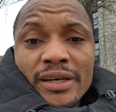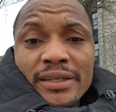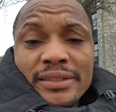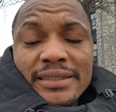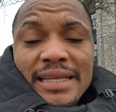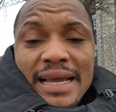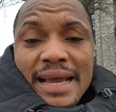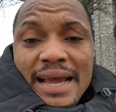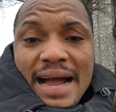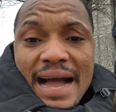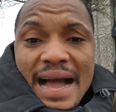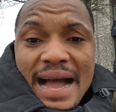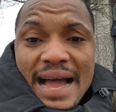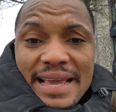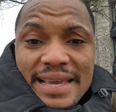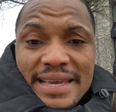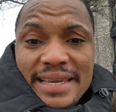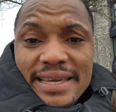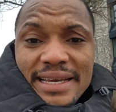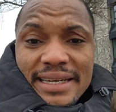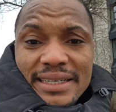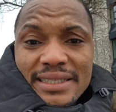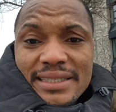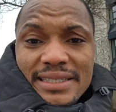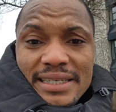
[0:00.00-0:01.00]
the
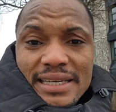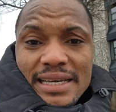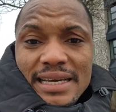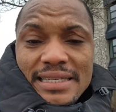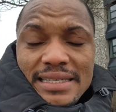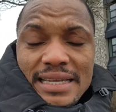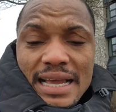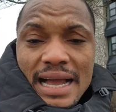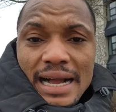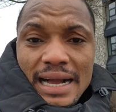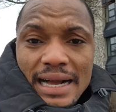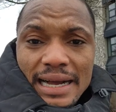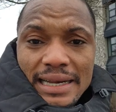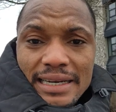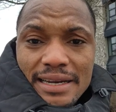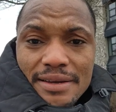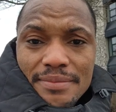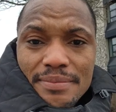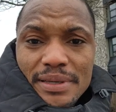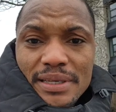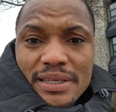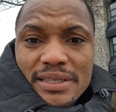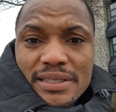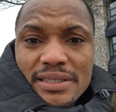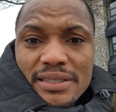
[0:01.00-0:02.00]
IELTS
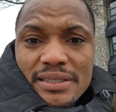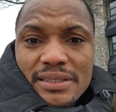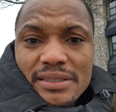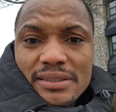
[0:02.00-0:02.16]
Academics